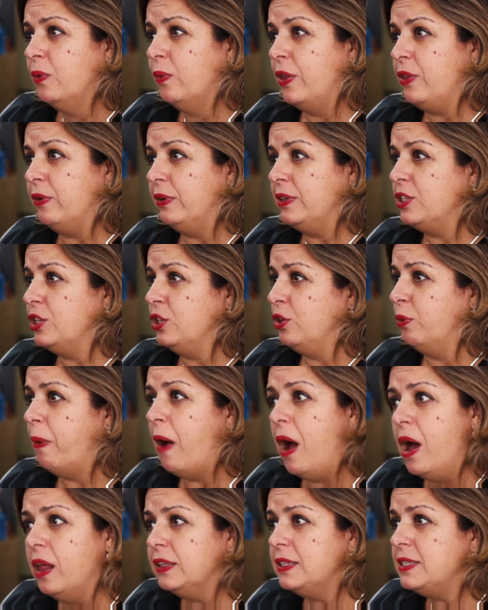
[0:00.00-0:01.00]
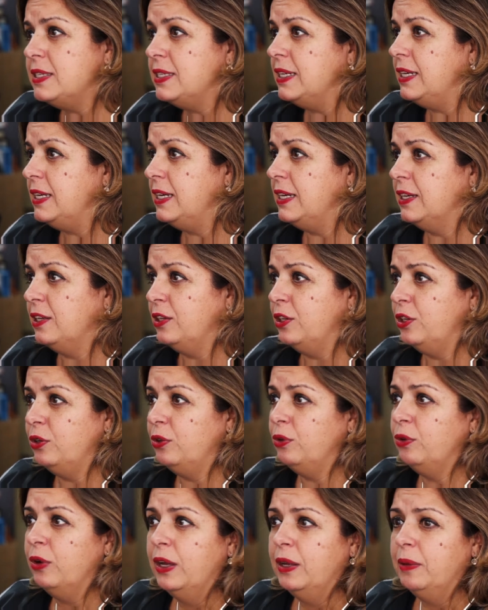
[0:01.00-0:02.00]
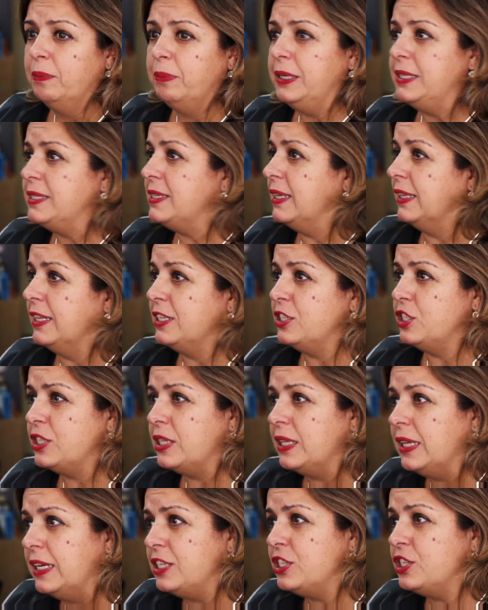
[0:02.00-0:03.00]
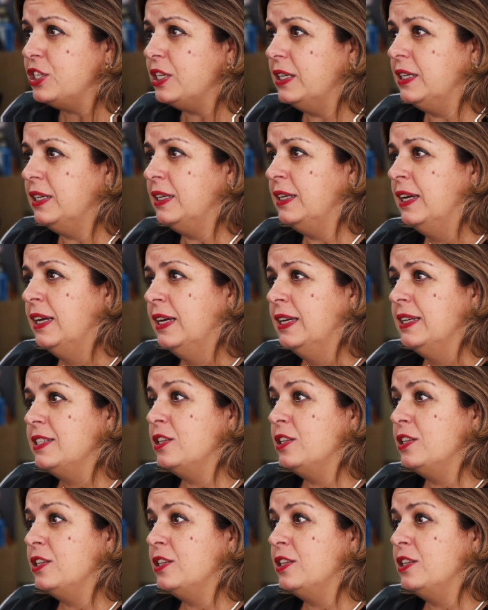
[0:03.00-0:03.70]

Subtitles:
whether it's a new policy, a new piece of legislation,